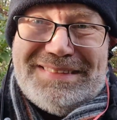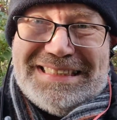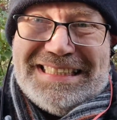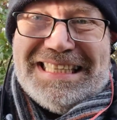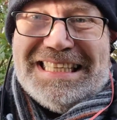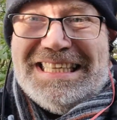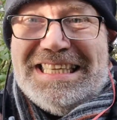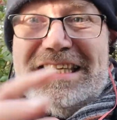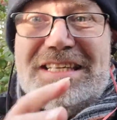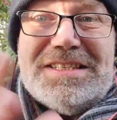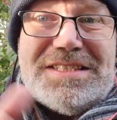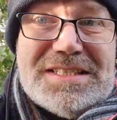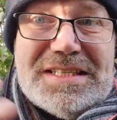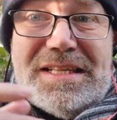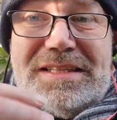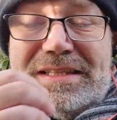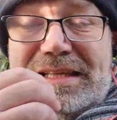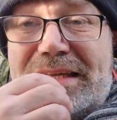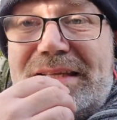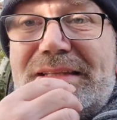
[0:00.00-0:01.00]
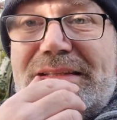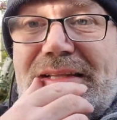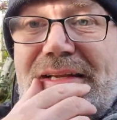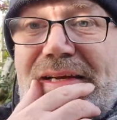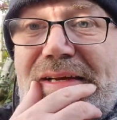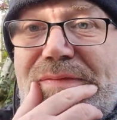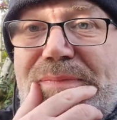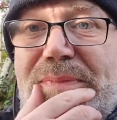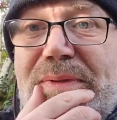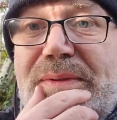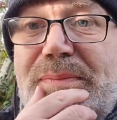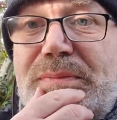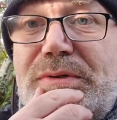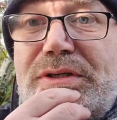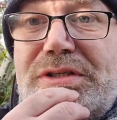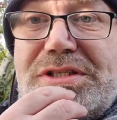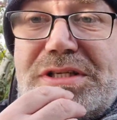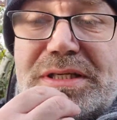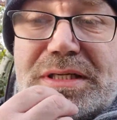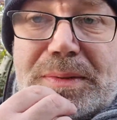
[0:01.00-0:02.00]
here's the thing that I've been
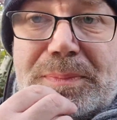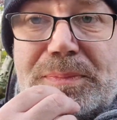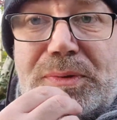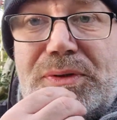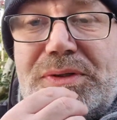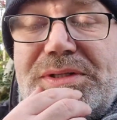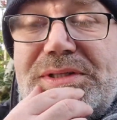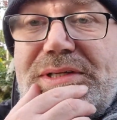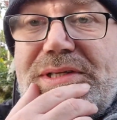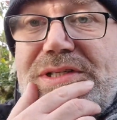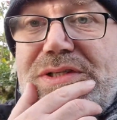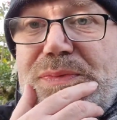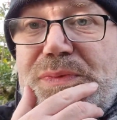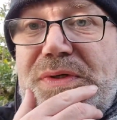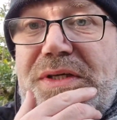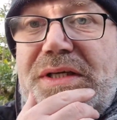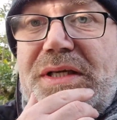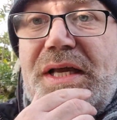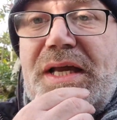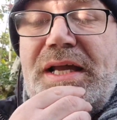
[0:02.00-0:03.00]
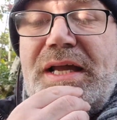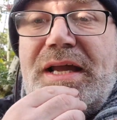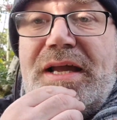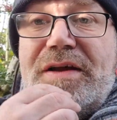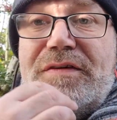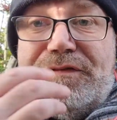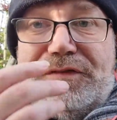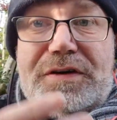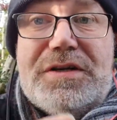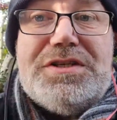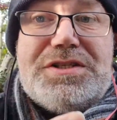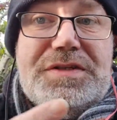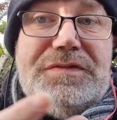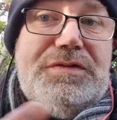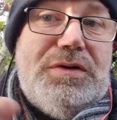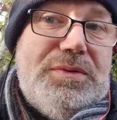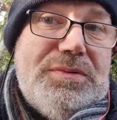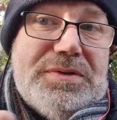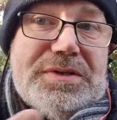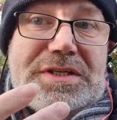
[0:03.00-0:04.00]
musing upon this week. First of
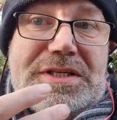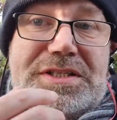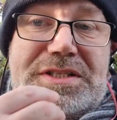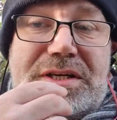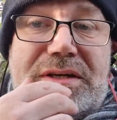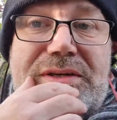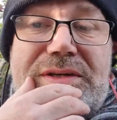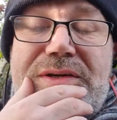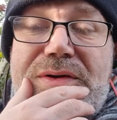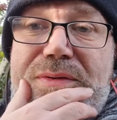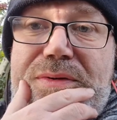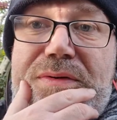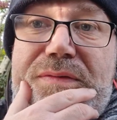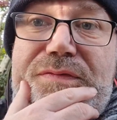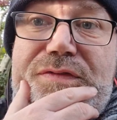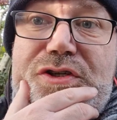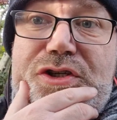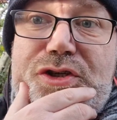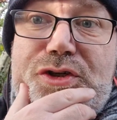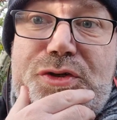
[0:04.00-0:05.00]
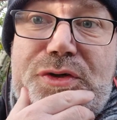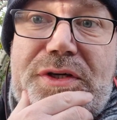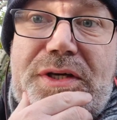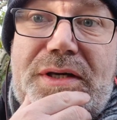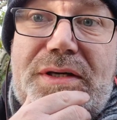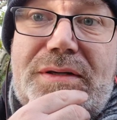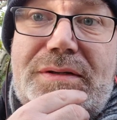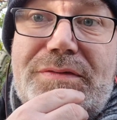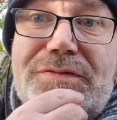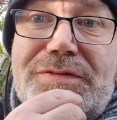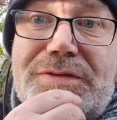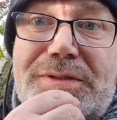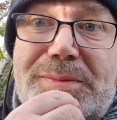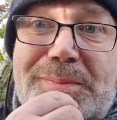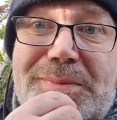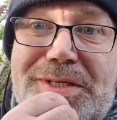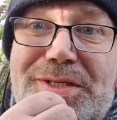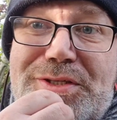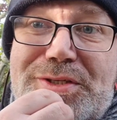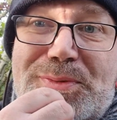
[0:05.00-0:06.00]
all, the return of snooker for
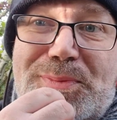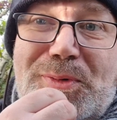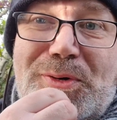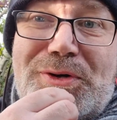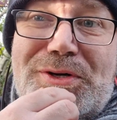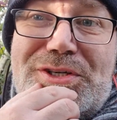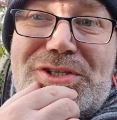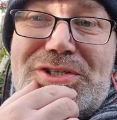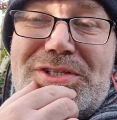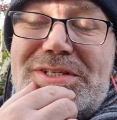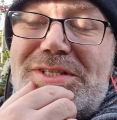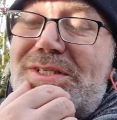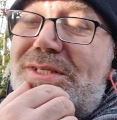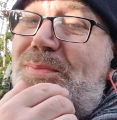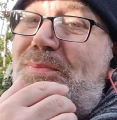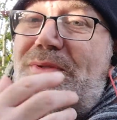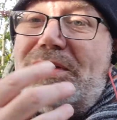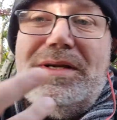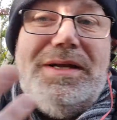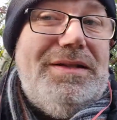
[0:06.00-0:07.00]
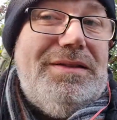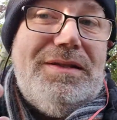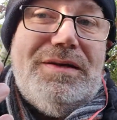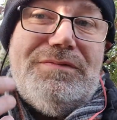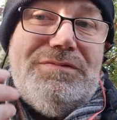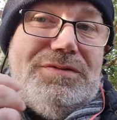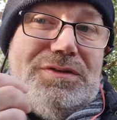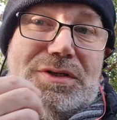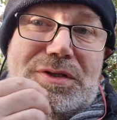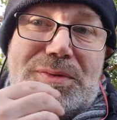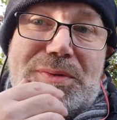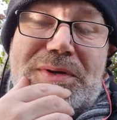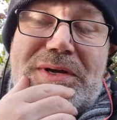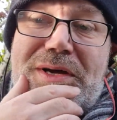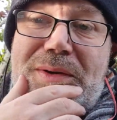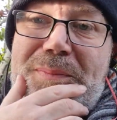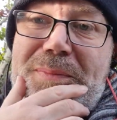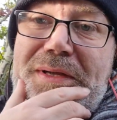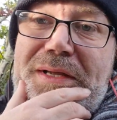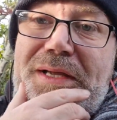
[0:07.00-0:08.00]
me to watch. It's something I loved growing
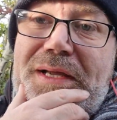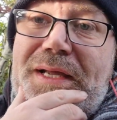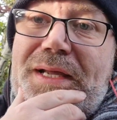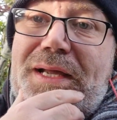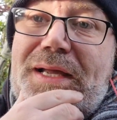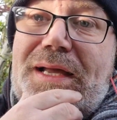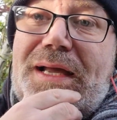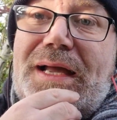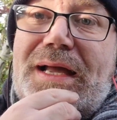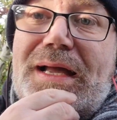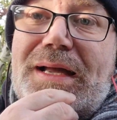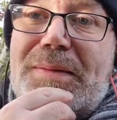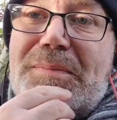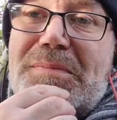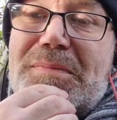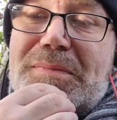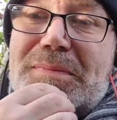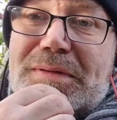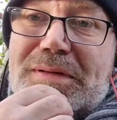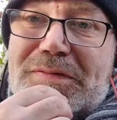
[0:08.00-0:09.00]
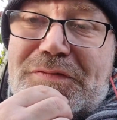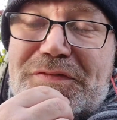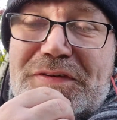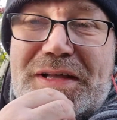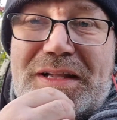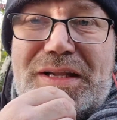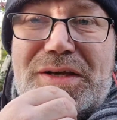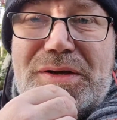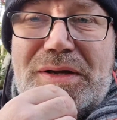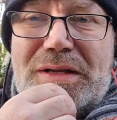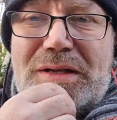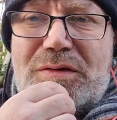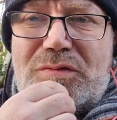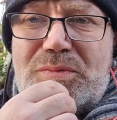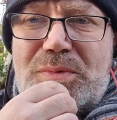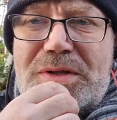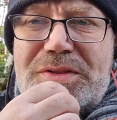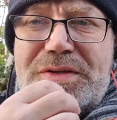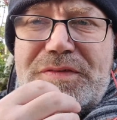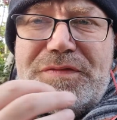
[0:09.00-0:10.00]
up. I fell out of love
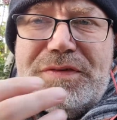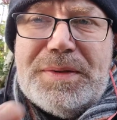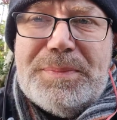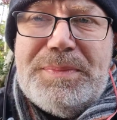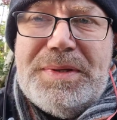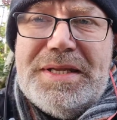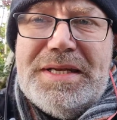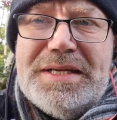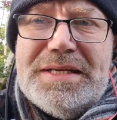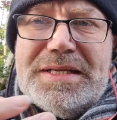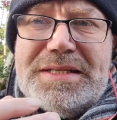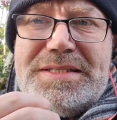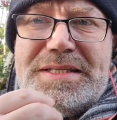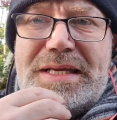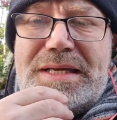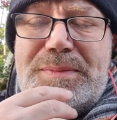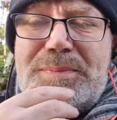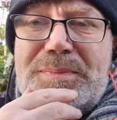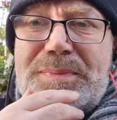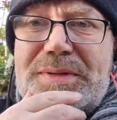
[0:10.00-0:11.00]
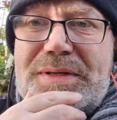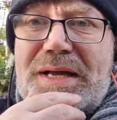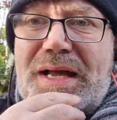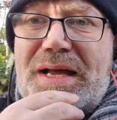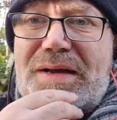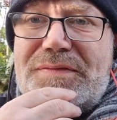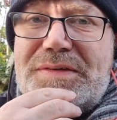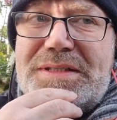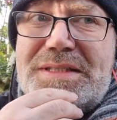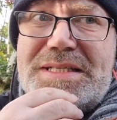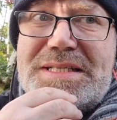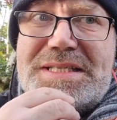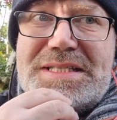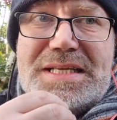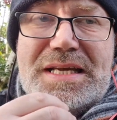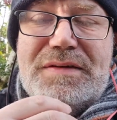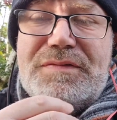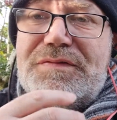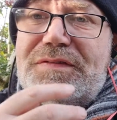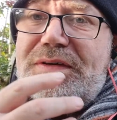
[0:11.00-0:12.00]
with it for a period of time, but having to
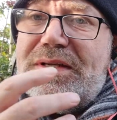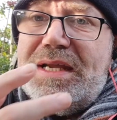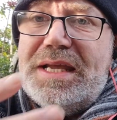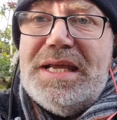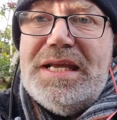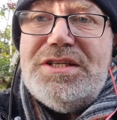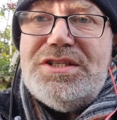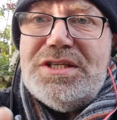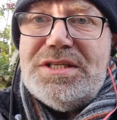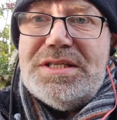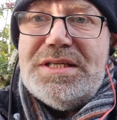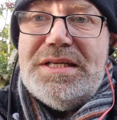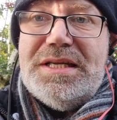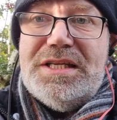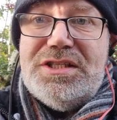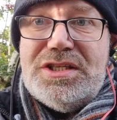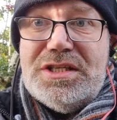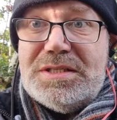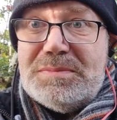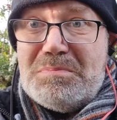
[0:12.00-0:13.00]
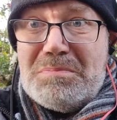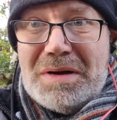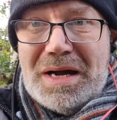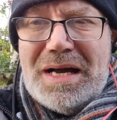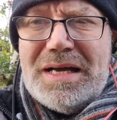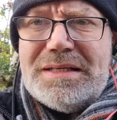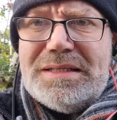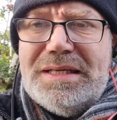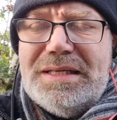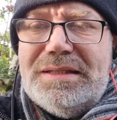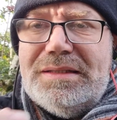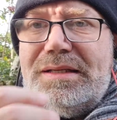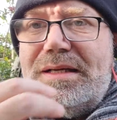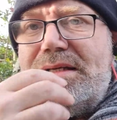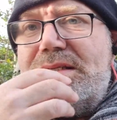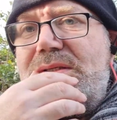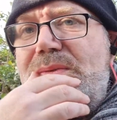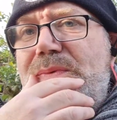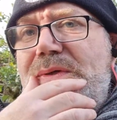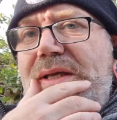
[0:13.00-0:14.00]
sit for ages and ages marking
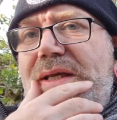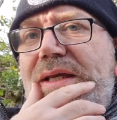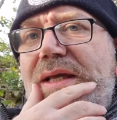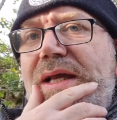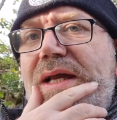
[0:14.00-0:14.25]
this week